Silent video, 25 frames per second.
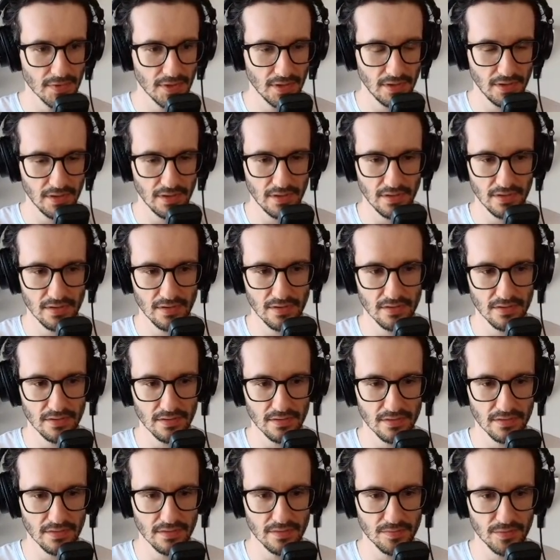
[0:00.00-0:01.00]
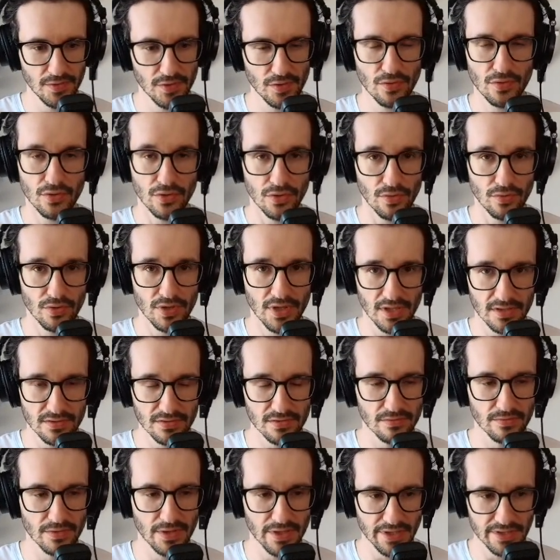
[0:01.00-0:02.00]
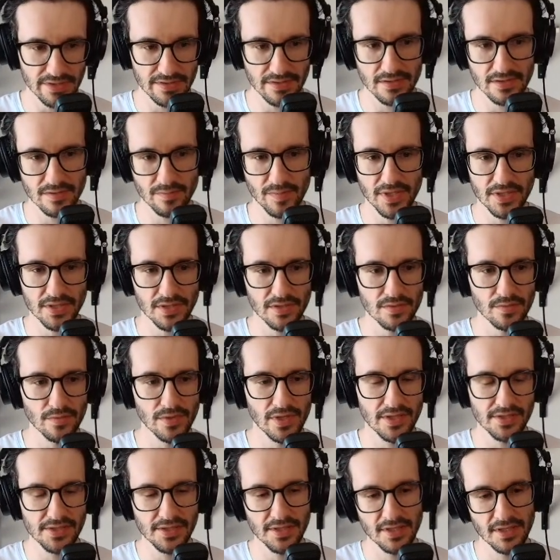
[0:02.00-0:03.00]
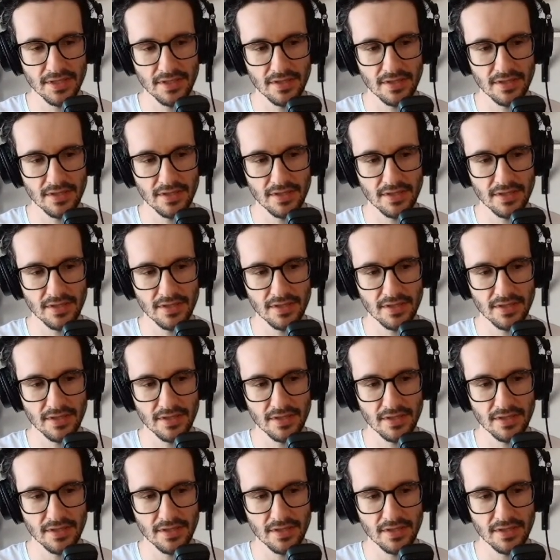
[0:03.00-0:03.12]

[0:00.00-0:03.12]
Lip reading: in your custom classes, but as well